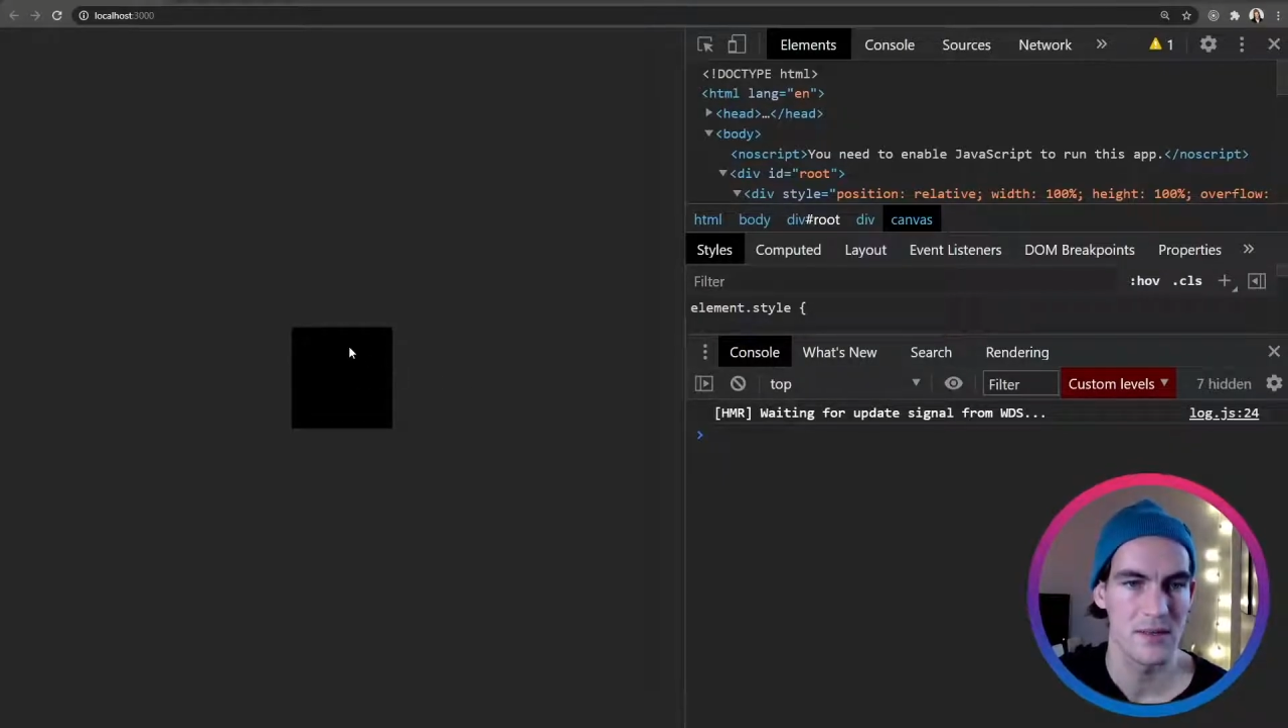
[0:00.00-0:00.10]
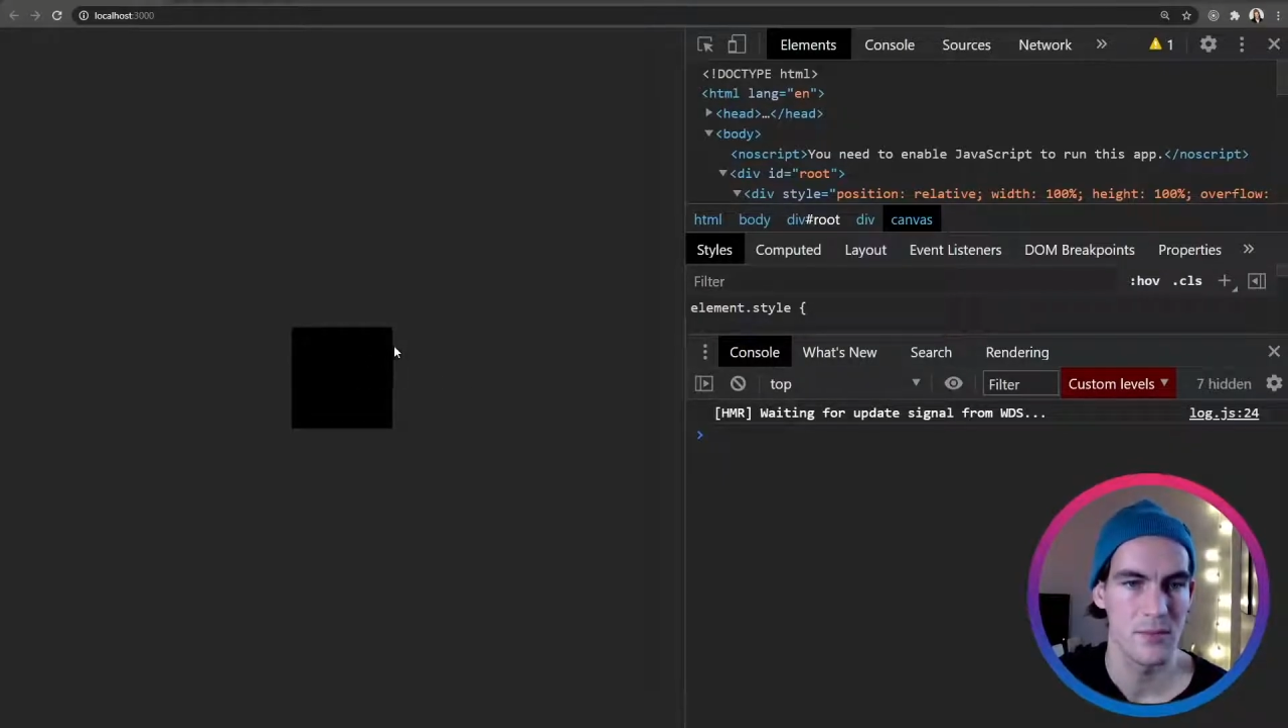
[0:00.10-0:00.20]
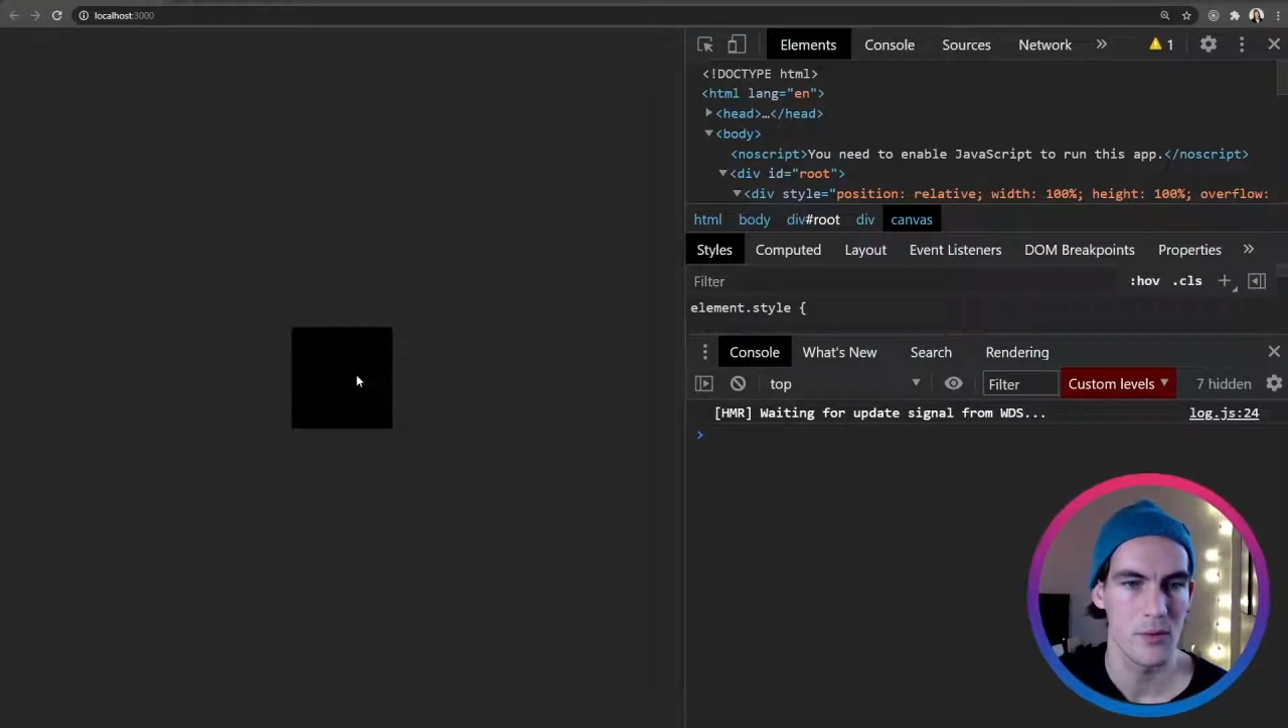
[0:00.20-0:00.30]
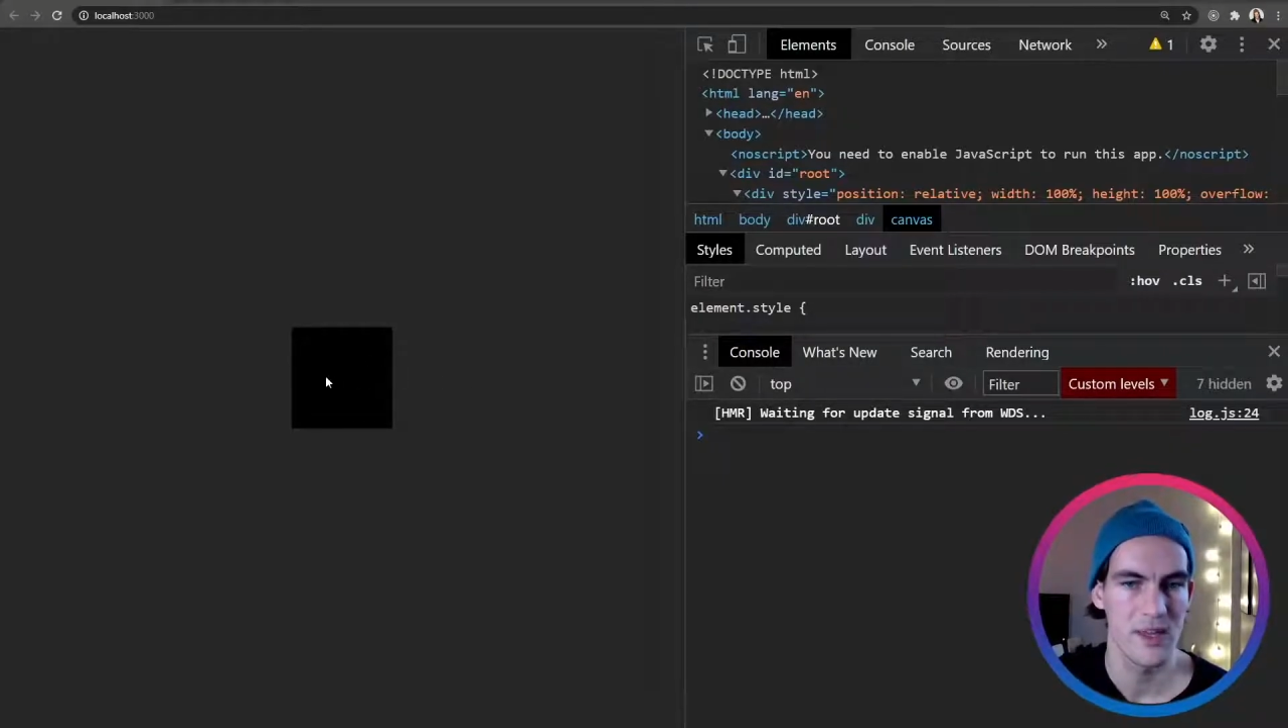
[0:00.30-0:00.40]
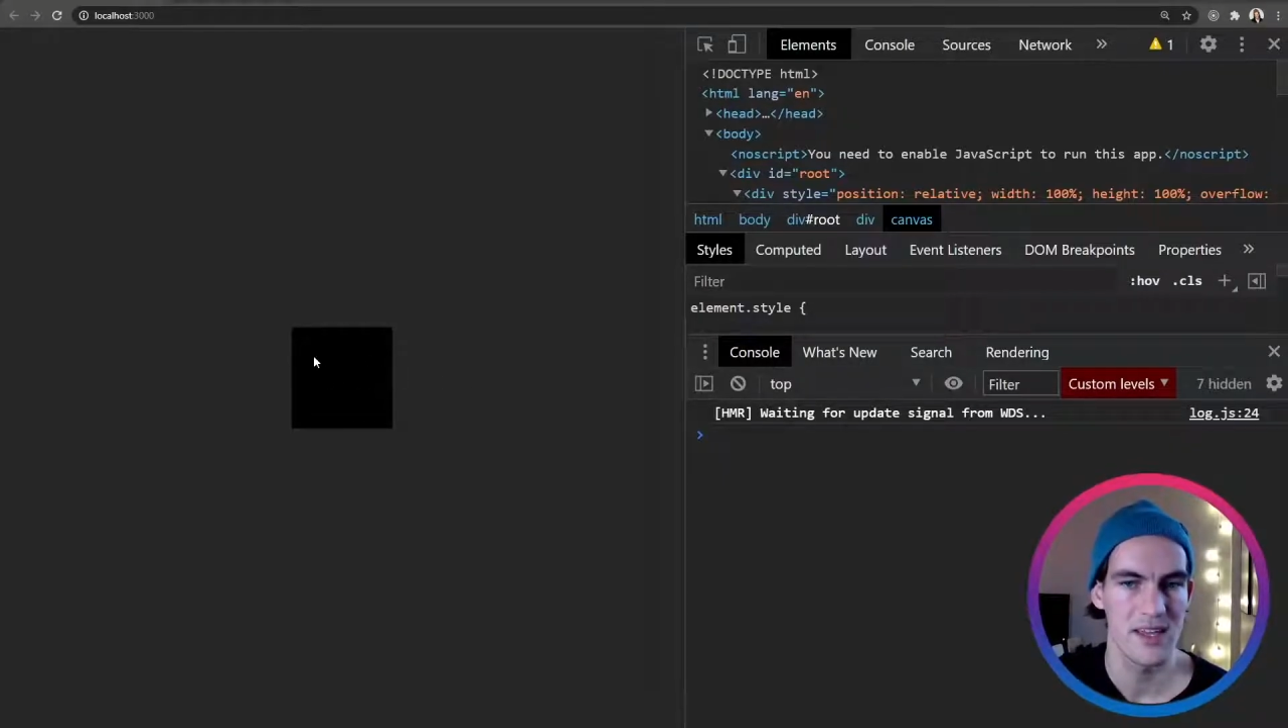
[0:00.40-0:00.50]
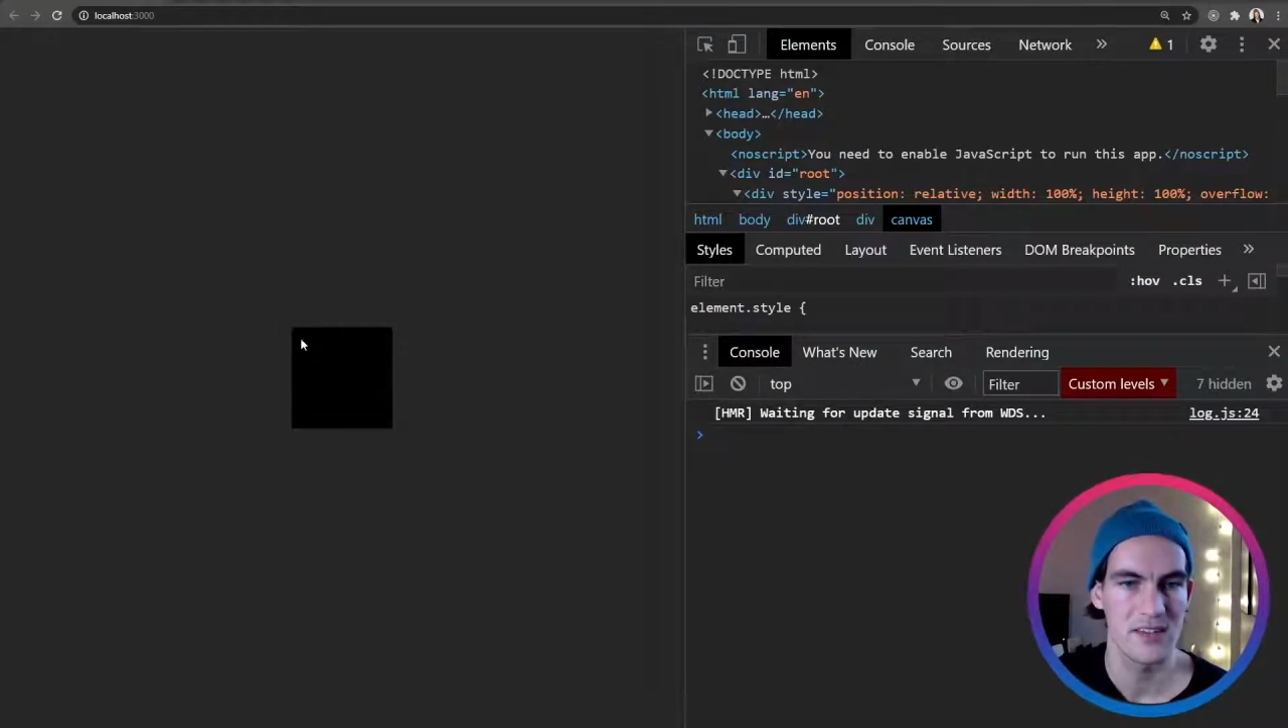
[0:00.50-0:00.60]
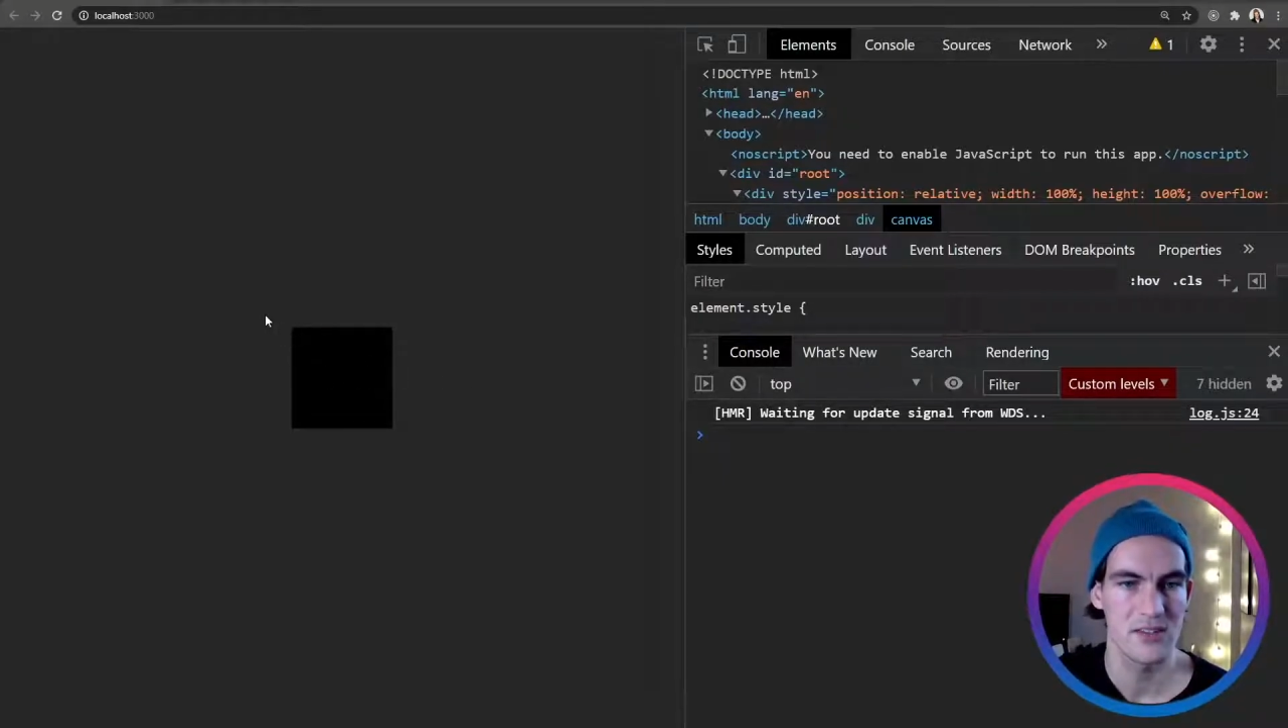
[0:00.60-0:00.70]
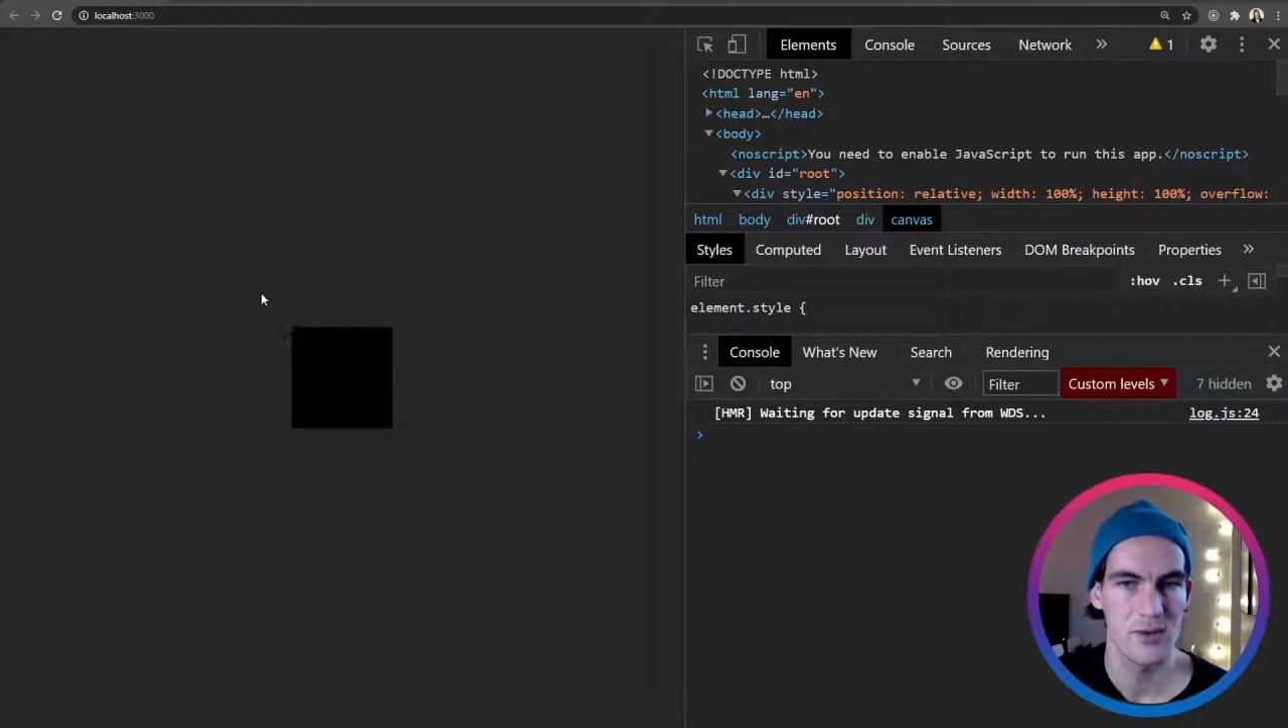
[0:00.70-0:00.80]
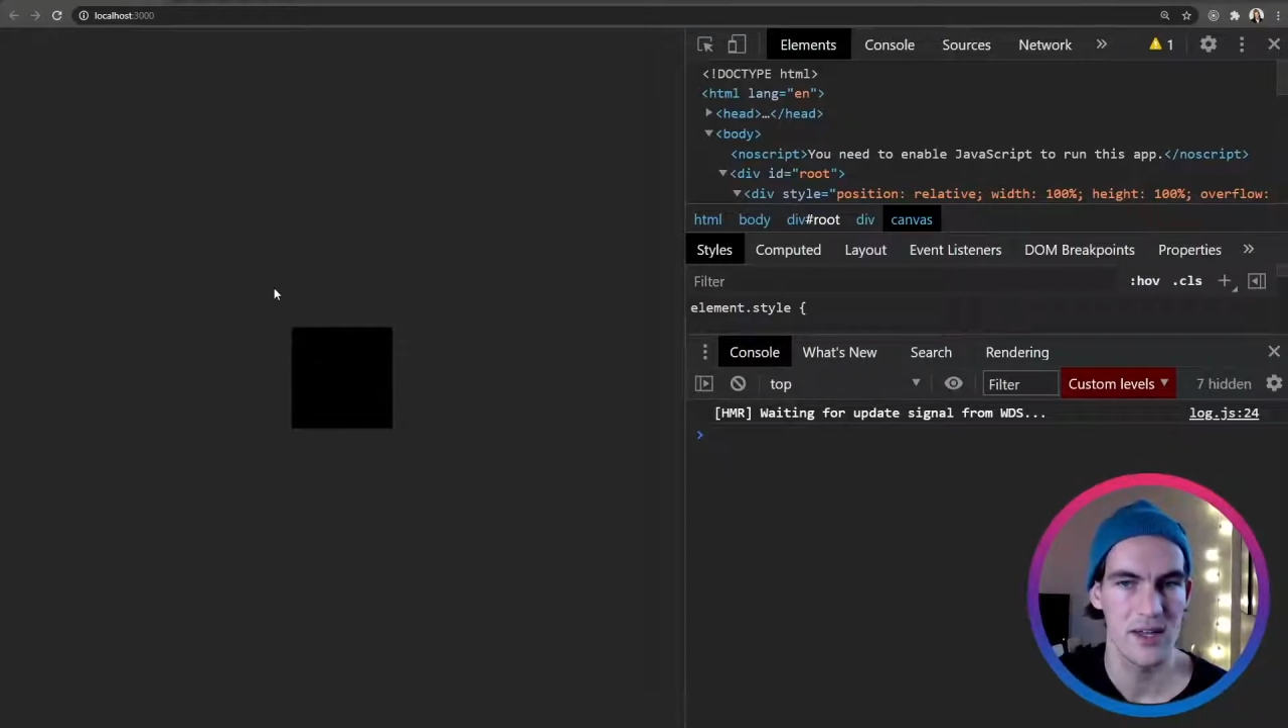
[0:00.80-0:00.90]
but we can't do